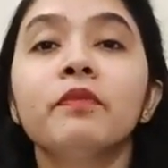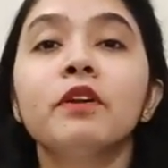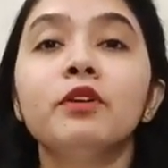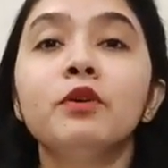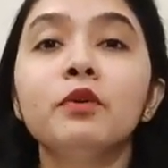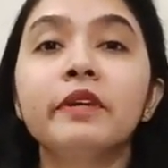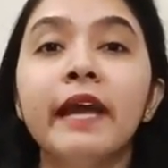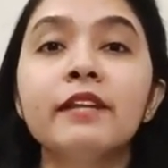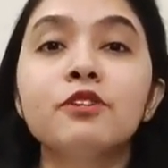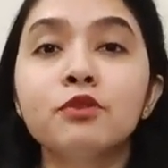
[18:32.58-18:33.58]
you
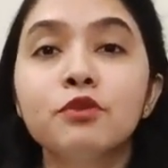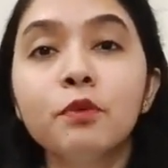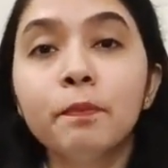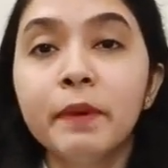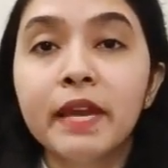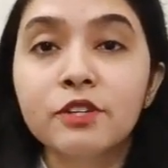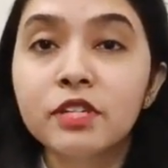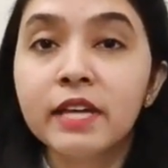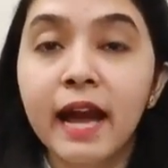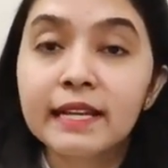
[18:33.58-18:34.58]
get to do
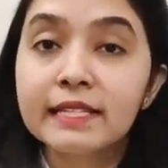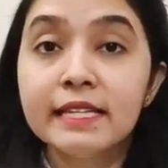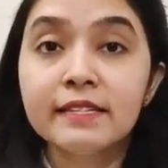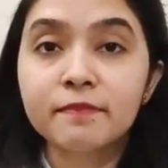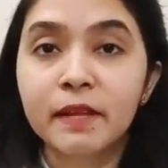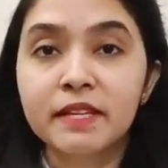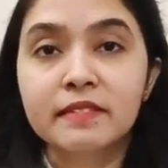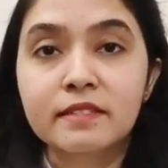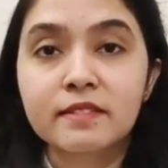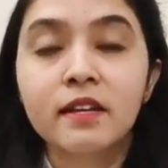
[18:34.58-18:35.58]
PhD at these
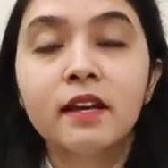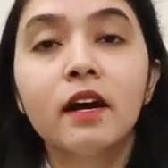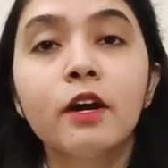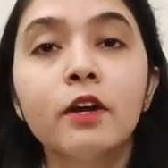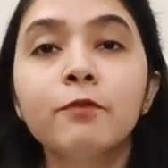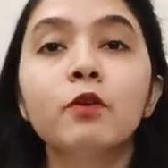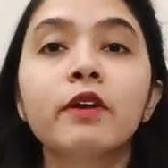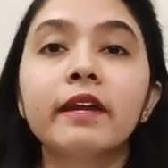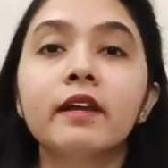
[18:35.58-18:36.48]
places if you